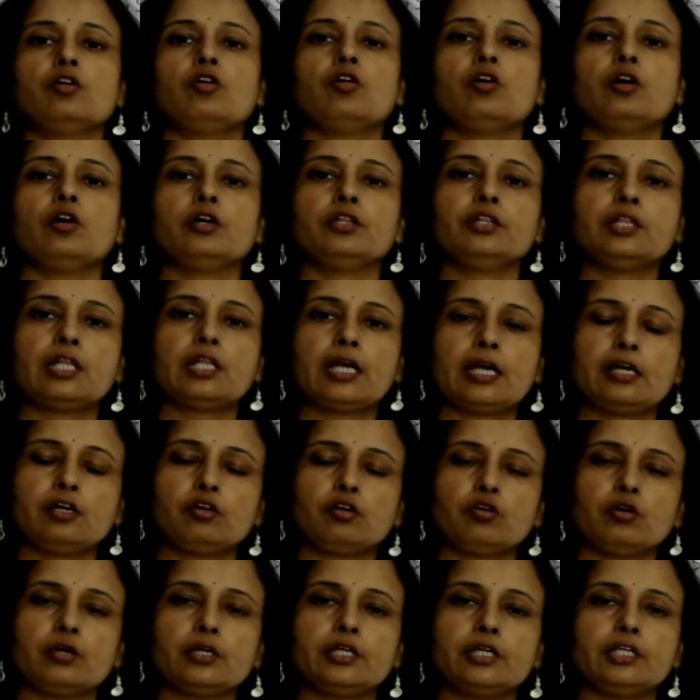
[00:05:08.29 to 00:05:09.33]
On that
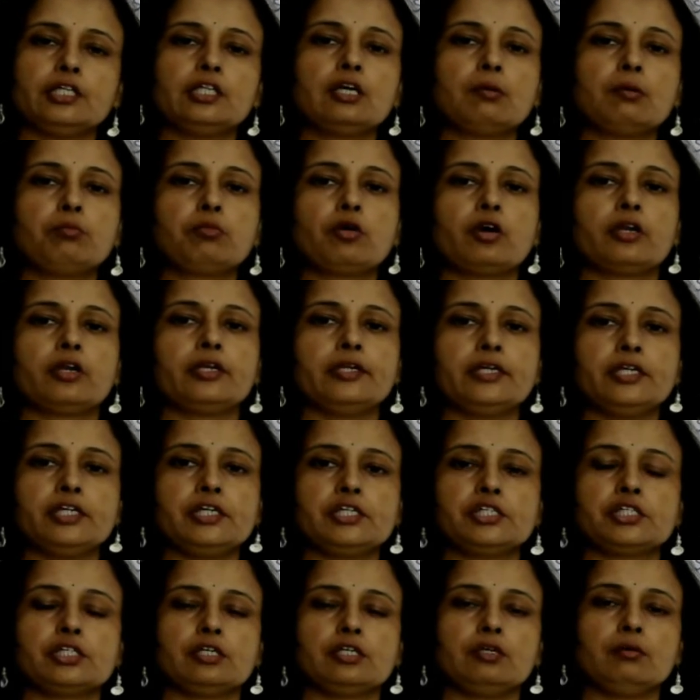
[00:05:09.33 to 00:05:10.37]
only the
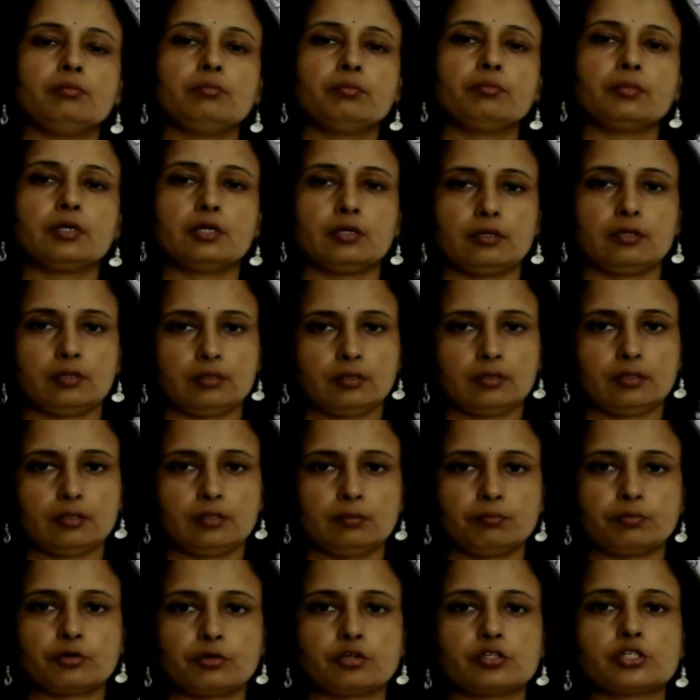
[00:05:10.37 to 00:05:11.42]
pollination
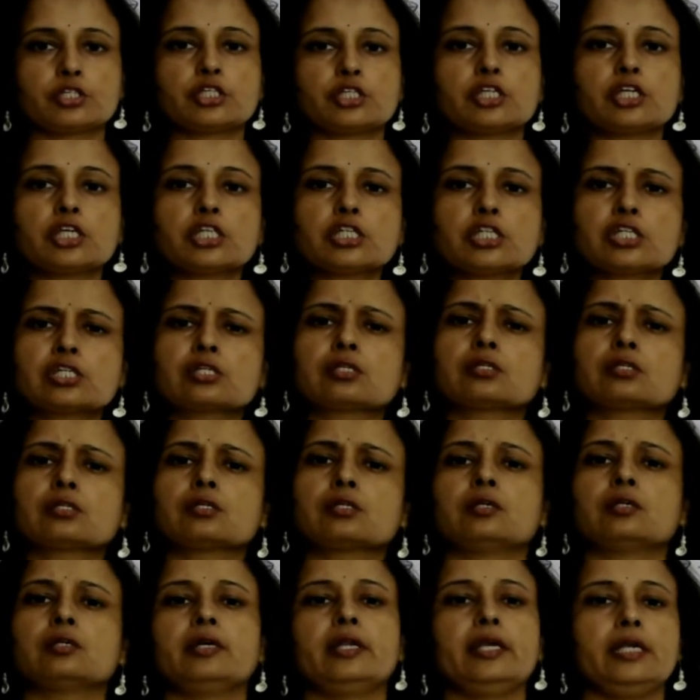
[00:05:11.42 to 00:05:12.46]
process
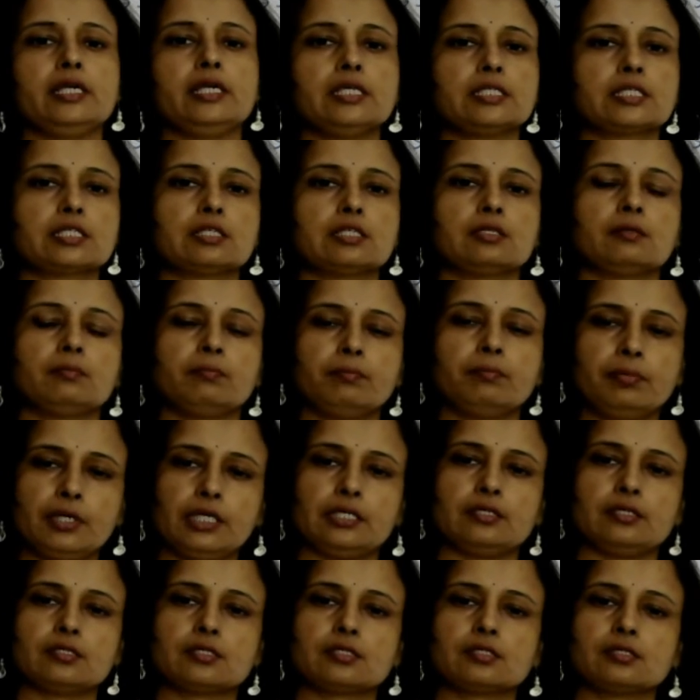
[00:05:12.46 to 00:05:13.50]
takes
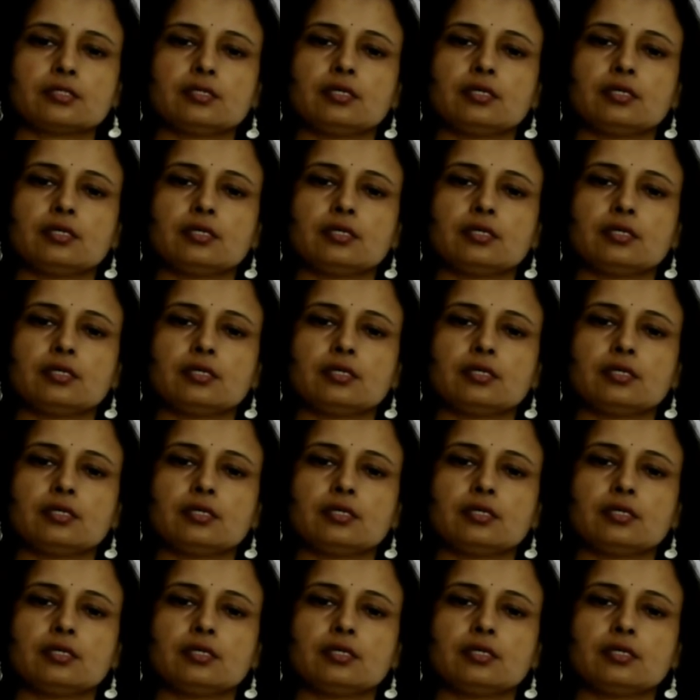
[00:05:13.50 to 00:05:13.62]
place.